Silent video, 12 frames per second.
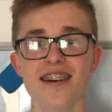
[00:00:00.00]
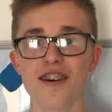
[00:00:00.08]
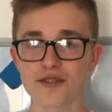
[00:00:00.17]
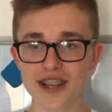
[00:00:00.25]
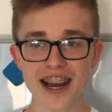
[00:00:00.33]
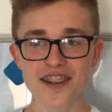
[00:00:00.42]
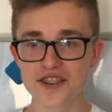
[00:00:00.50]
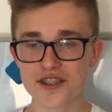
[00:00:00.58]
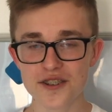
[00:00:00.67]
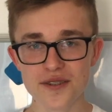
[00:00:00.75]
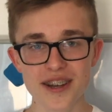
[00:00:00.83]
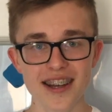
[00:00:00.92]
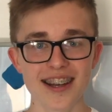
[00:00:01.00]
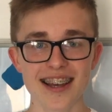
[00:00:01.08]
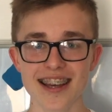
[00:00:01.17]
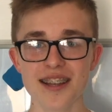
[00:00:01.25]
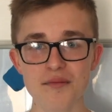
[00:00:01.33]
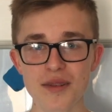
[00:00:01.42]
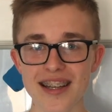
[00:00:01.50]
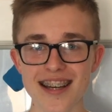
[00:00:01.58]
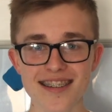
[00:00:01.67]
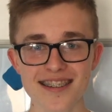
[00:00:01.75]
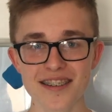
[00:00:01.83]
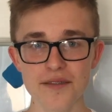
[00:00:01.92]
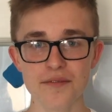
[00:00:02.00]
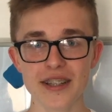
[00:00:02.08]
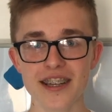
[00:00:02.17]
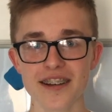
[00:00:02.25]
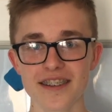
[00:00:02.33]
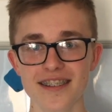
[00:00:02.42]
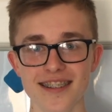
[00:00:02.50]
I'll catch you in my next video.